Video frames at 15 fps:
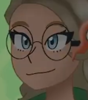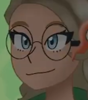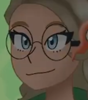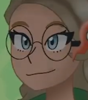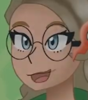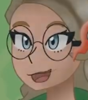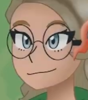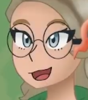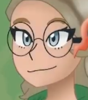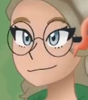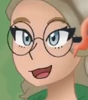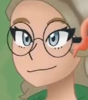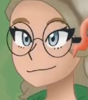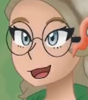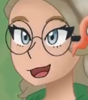If this is
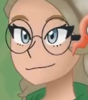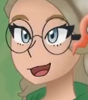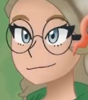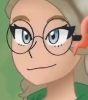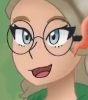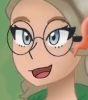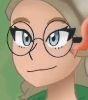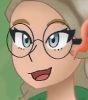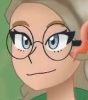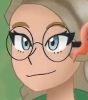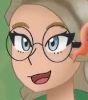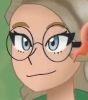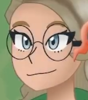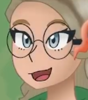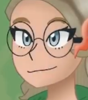a Pixelate
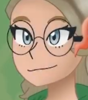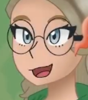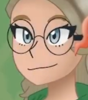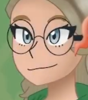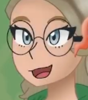Sylveon that uses